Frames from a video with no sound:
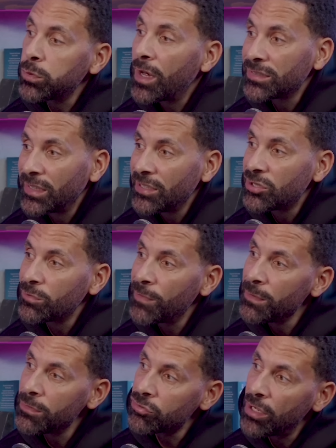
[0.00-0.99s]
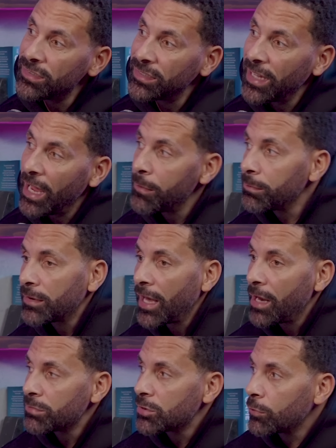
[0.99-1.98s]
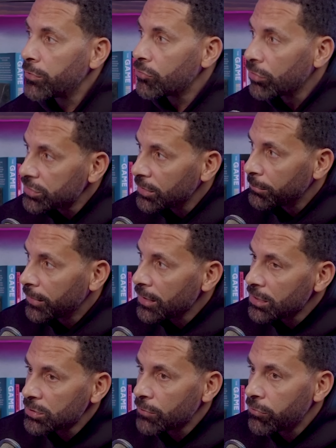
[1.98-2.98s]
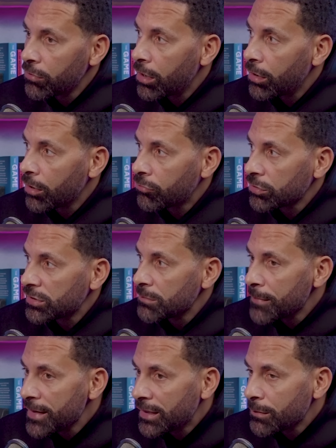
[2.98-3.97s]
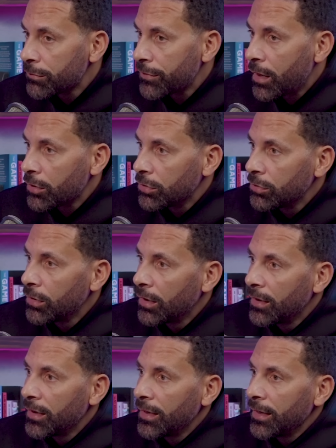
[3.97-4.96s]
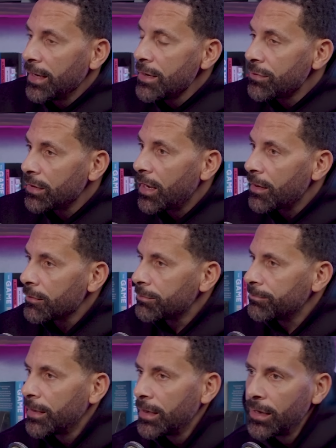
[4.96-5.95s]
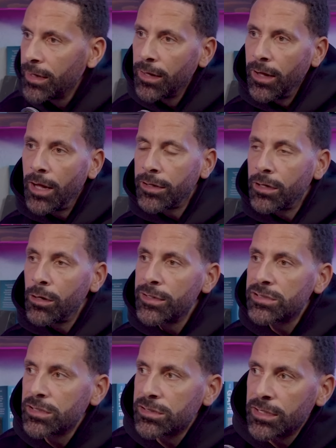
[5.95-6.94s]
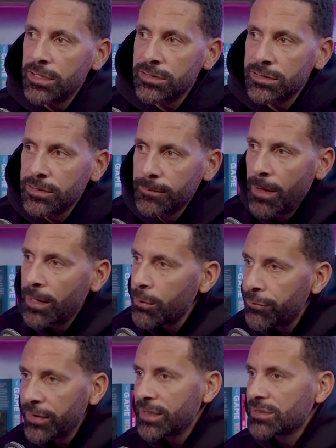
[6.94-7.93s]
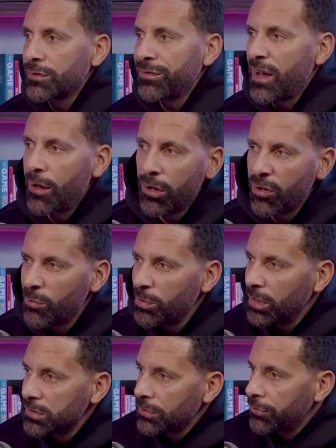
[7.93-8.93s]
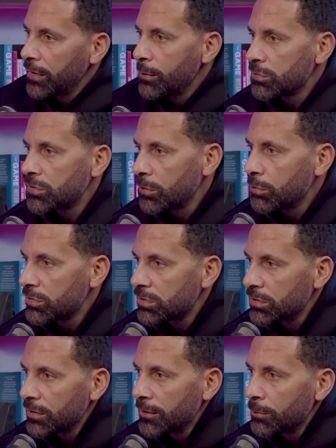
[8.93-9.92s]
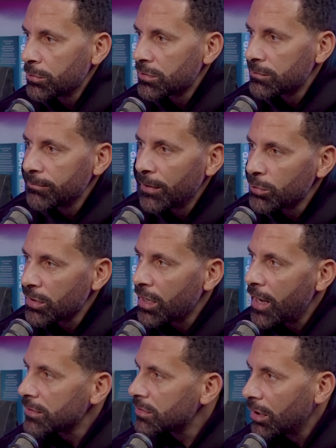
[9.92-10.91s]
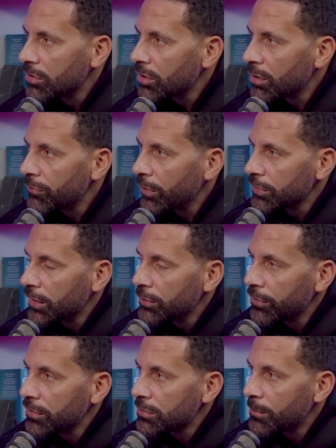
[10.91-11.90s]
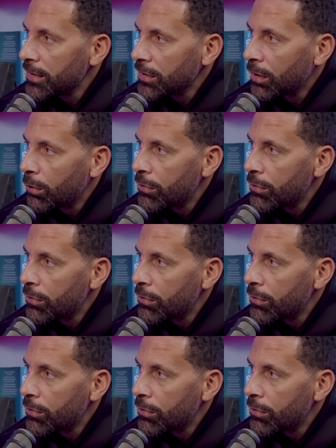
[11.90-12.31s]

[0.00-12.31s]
why I said he should maybe Recovery. try to get him, get himself across him, get yourself uh, across him, make him foul you. Even like I don't know. It's, it's, it's I don't think it's a foul. I got to be honest. I think it was mm. it was was it was a light touch. I don't think it was anything to make you go